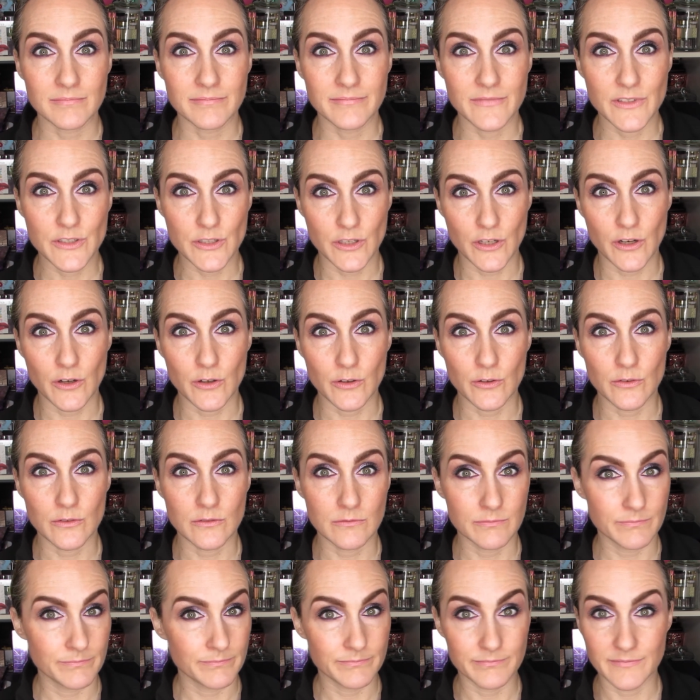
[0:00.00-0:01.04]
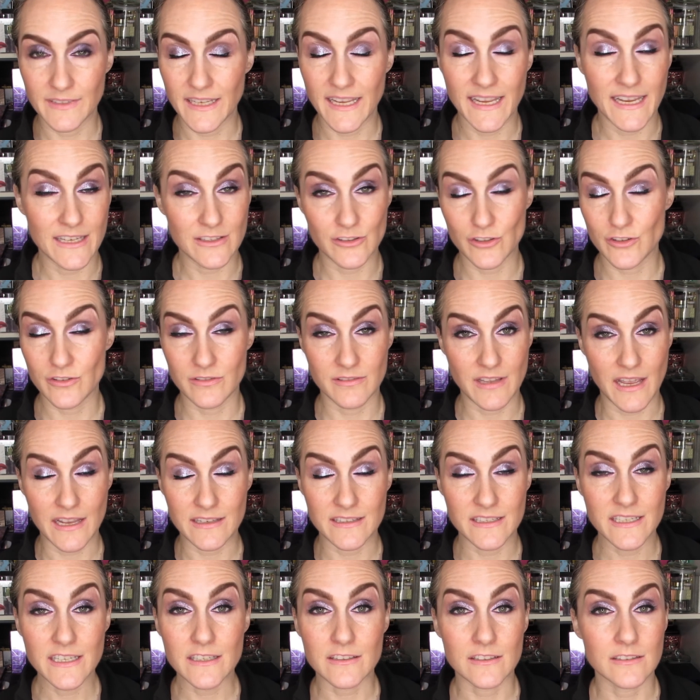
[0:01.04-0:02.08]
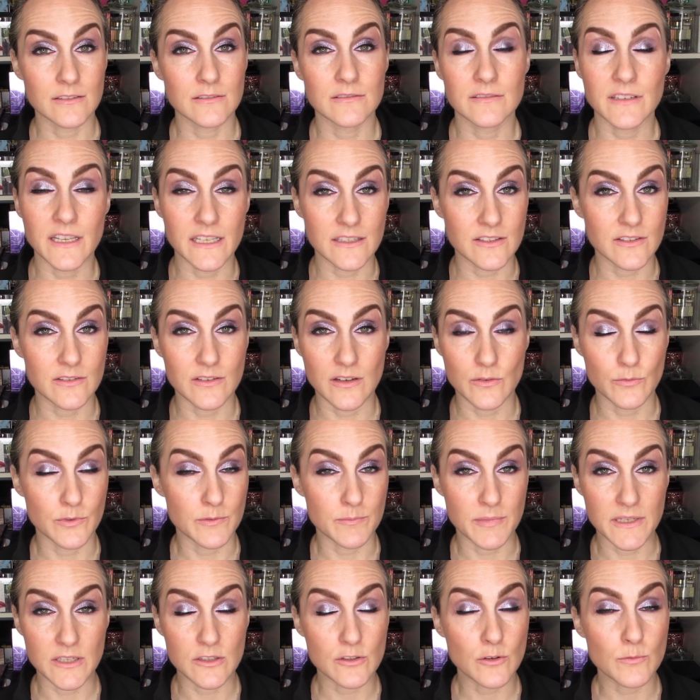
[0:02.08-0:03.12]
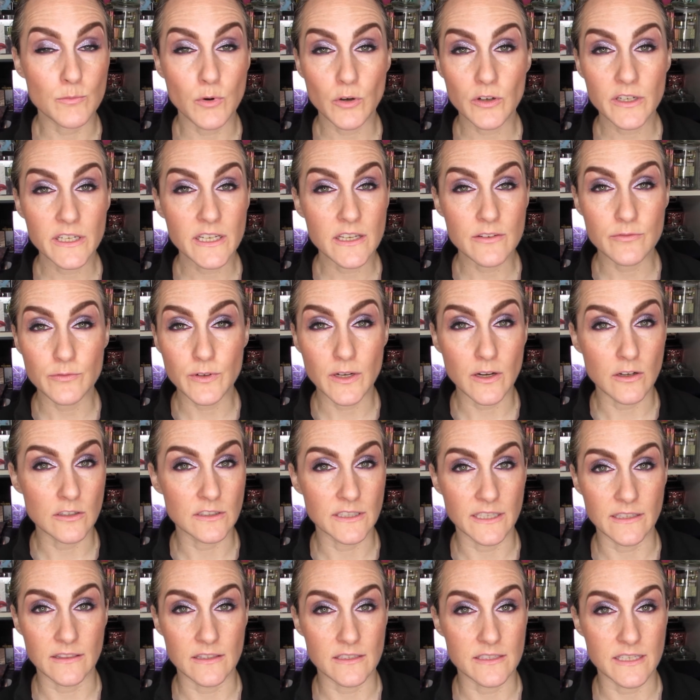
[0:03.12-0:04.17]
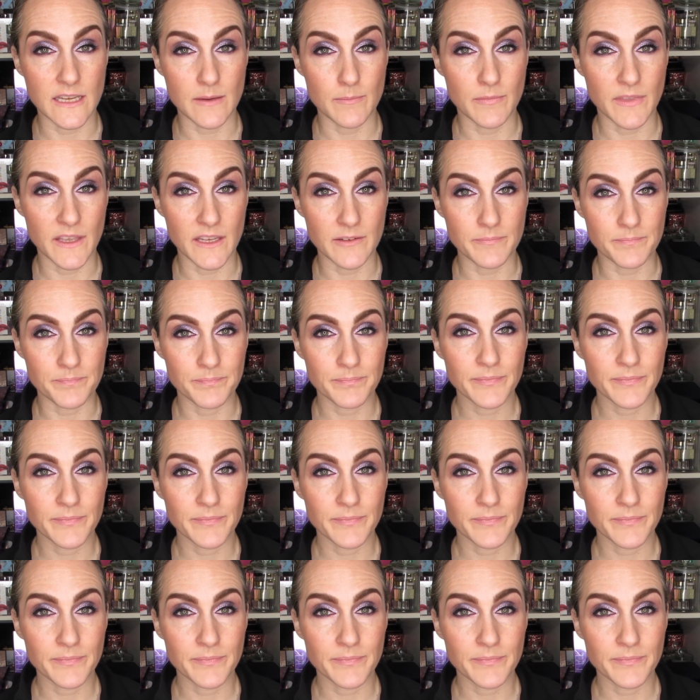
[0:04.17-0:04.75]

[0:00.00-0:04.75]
So that's it. It would be so boring if we all liked the same thing.